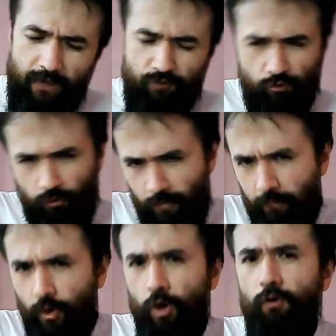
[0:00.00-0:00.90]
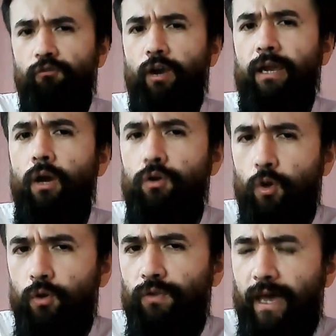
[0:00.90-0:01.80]
If you remember, Frege
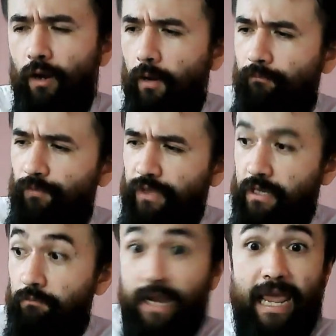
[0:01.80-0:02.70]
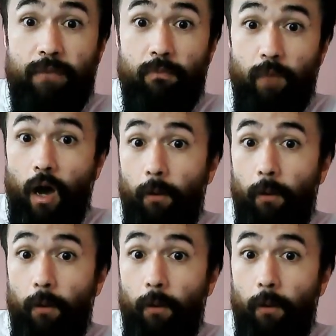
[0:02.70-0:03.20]
noted that the name